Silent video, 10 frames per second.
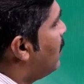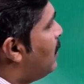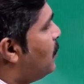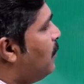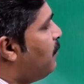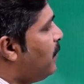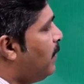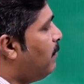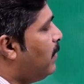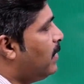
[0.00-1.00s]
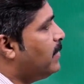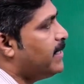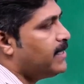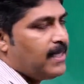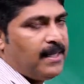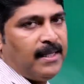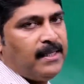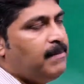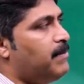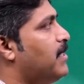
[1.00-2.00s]
question from data
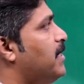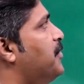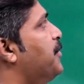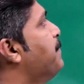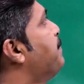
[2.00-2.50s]
interpretation.